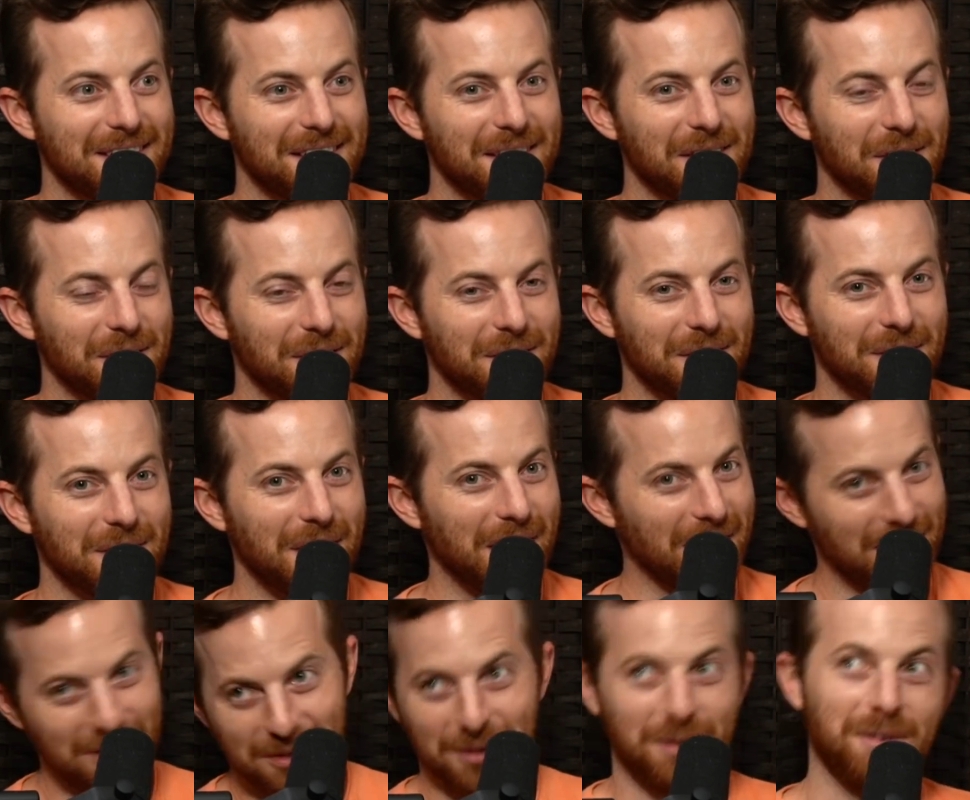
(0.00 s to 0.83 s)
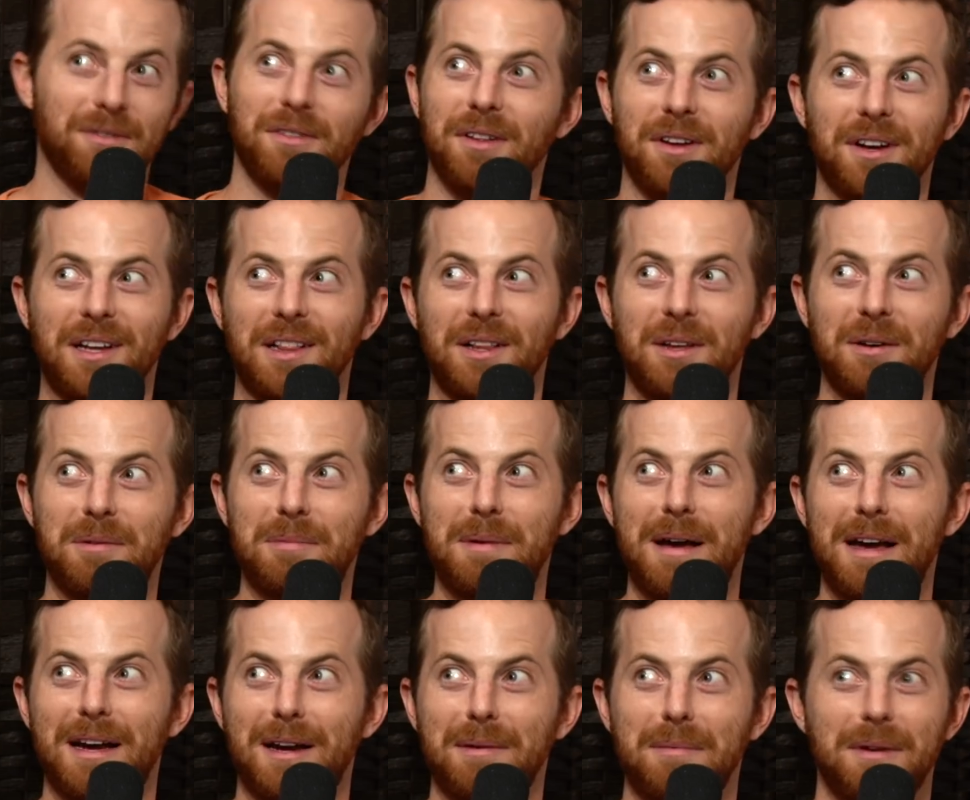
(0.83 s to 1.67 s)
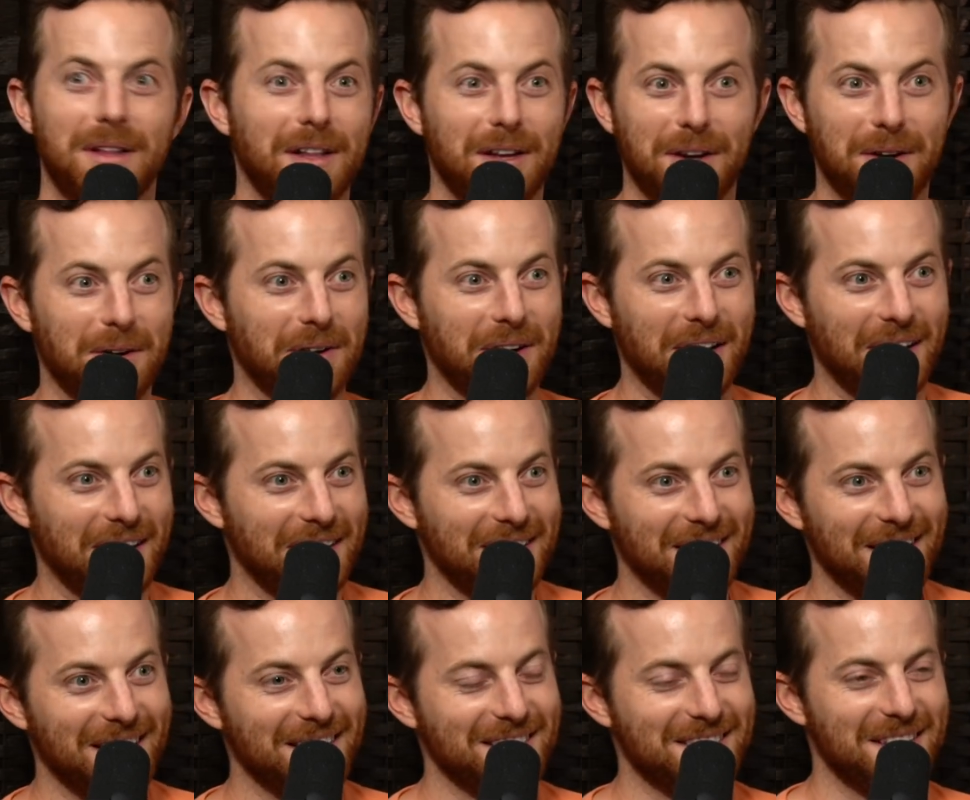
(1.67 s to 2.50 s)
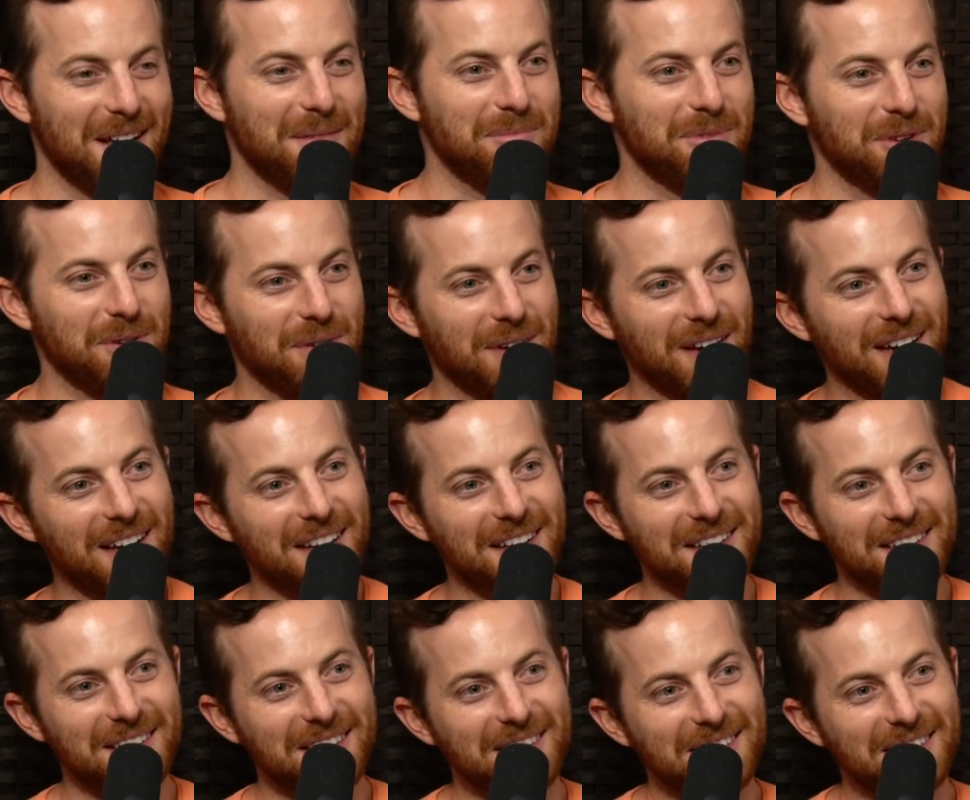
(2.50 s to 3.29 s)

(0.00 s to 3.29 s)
he'll sort of look back and be like, okay, and then stop doing it.